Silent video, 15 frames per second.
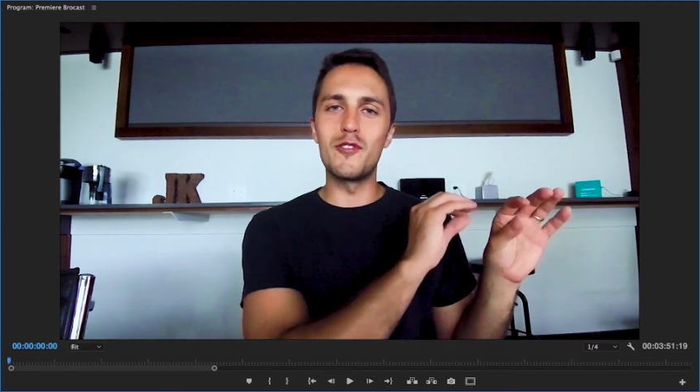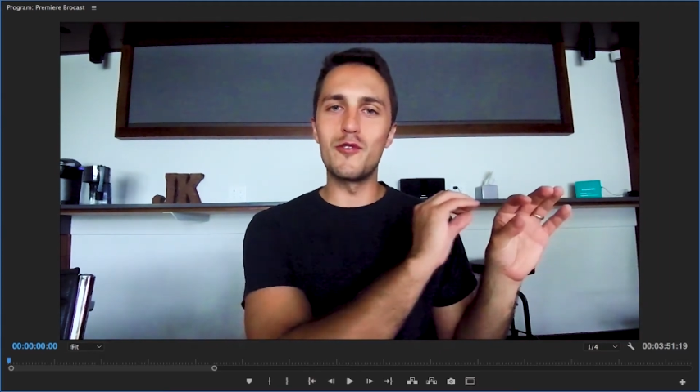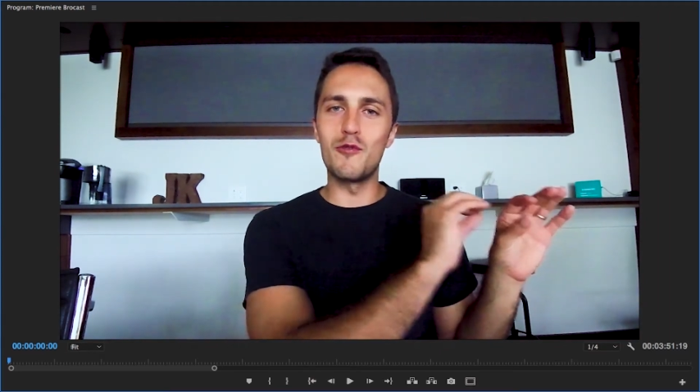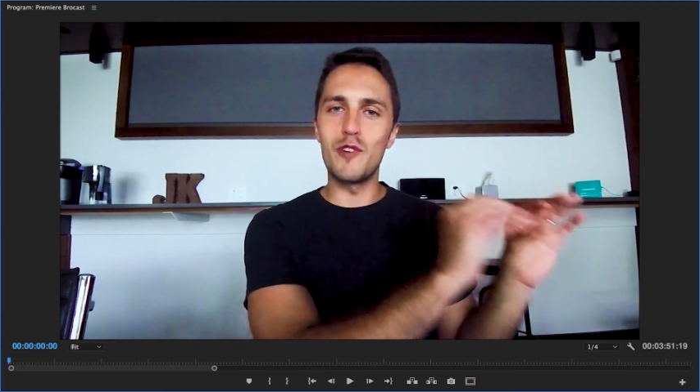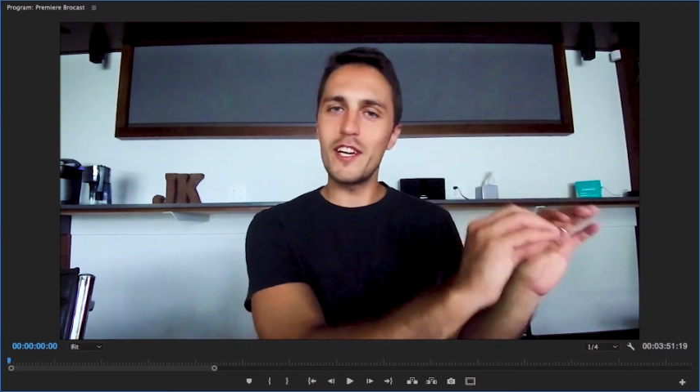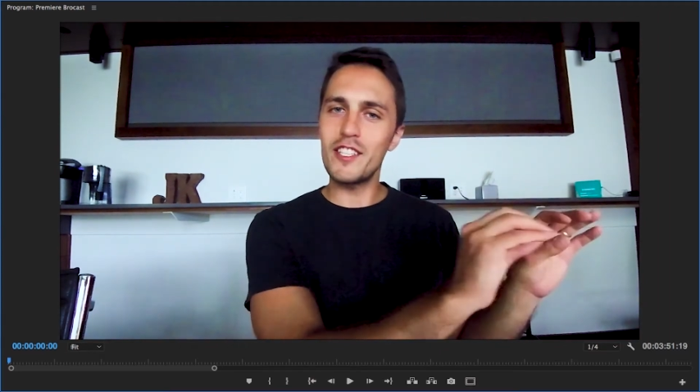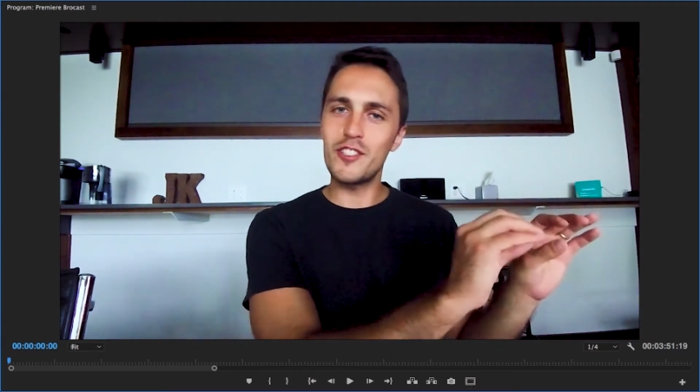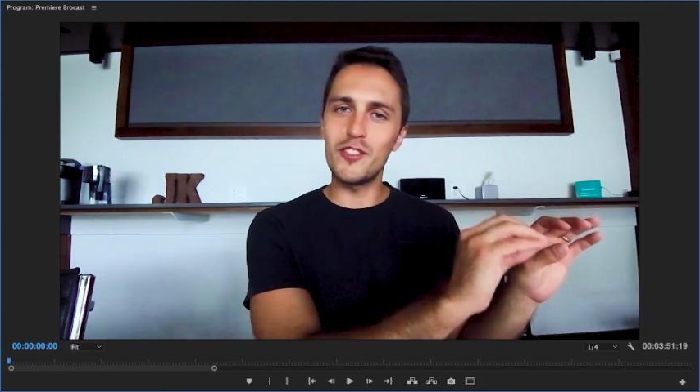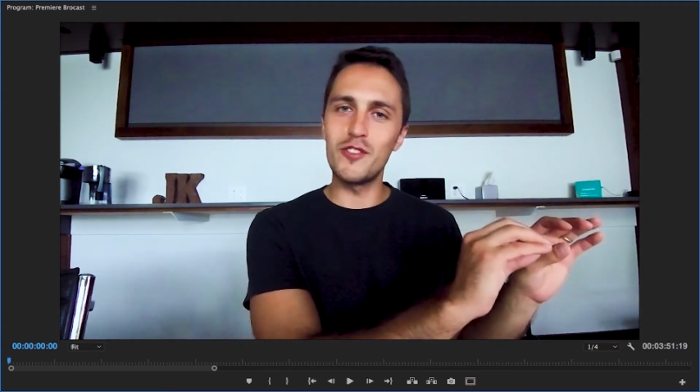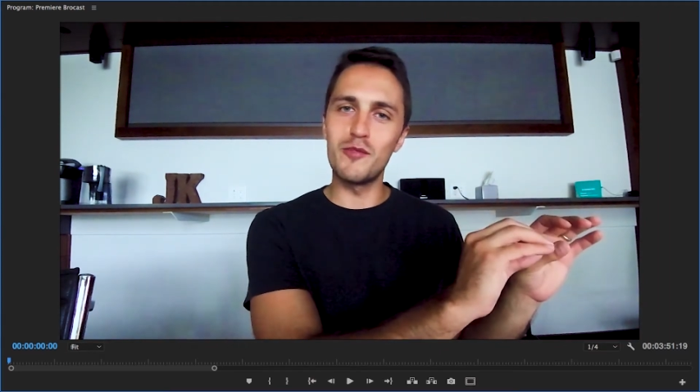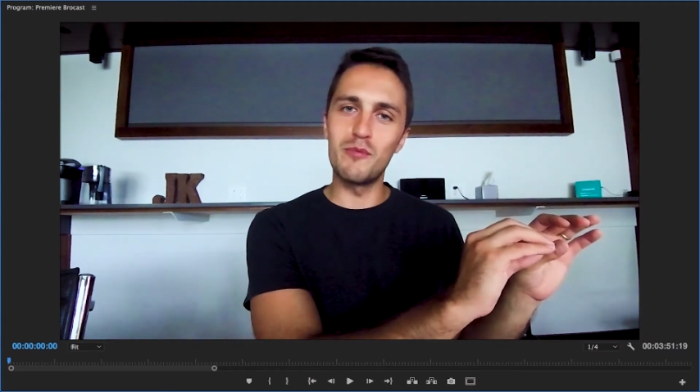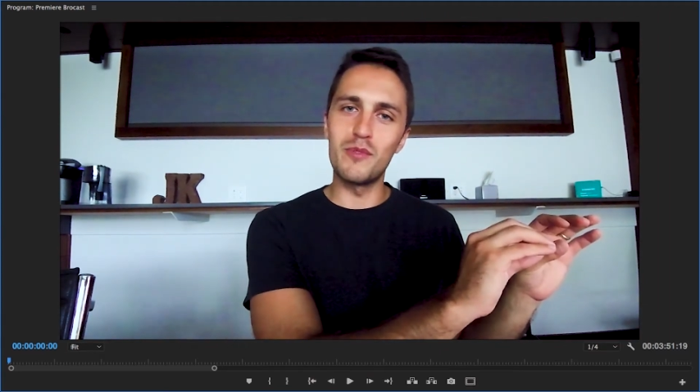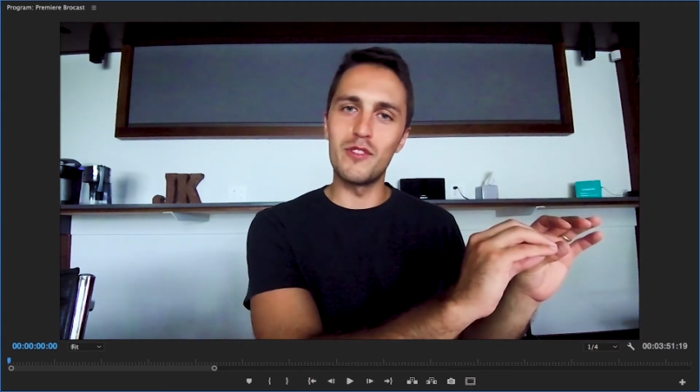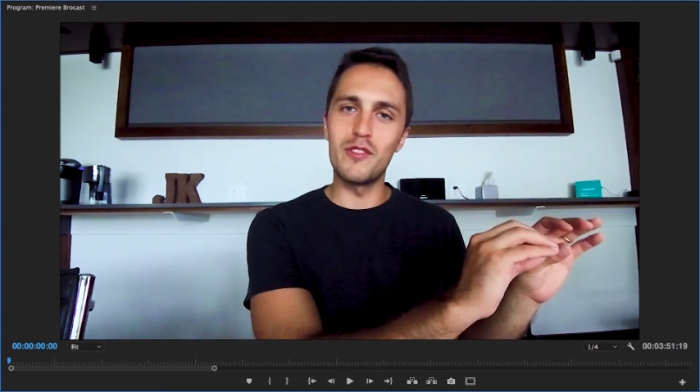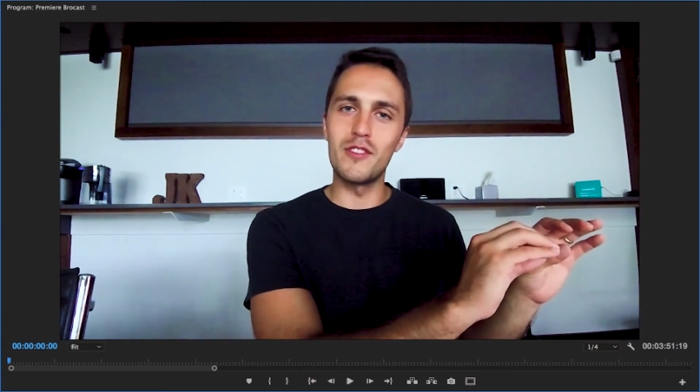directional
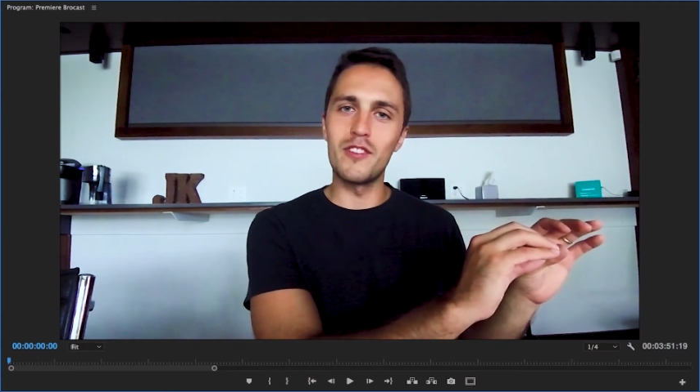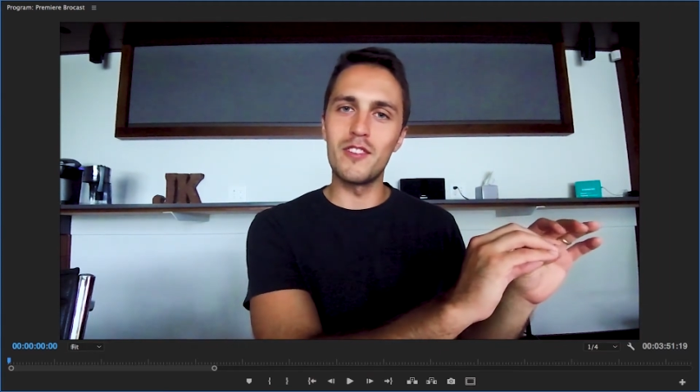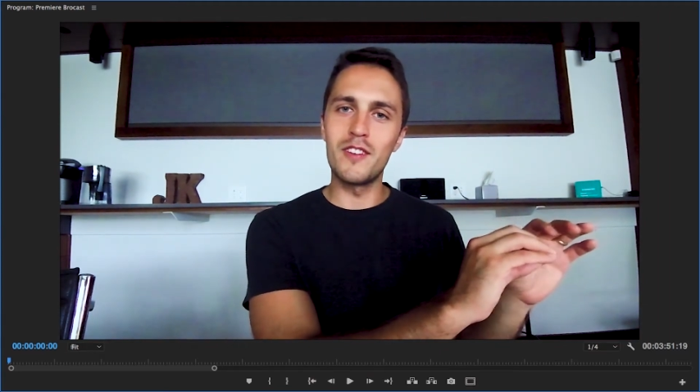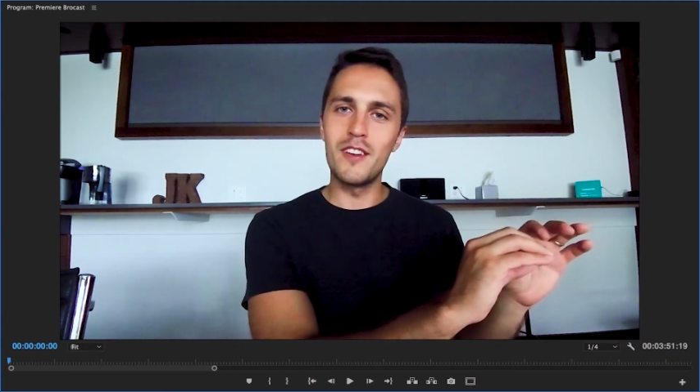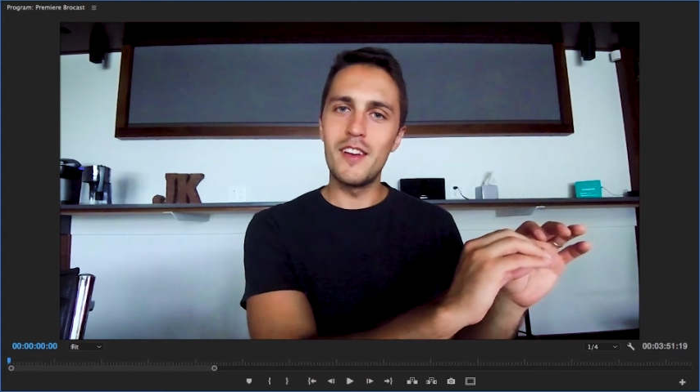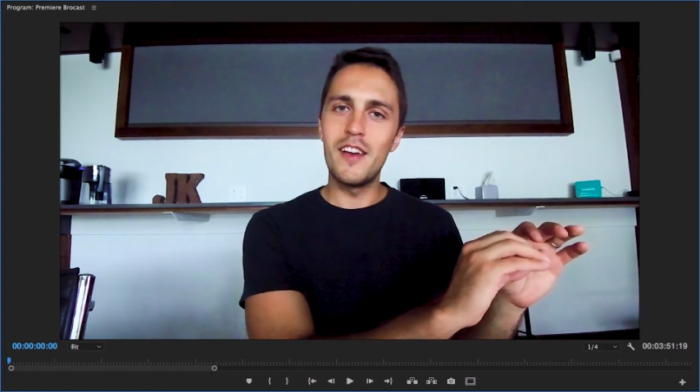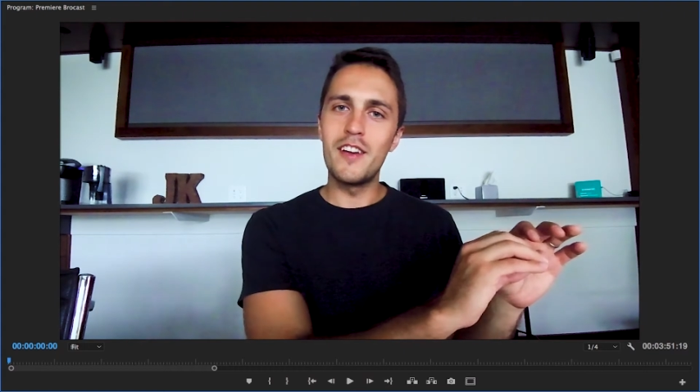blur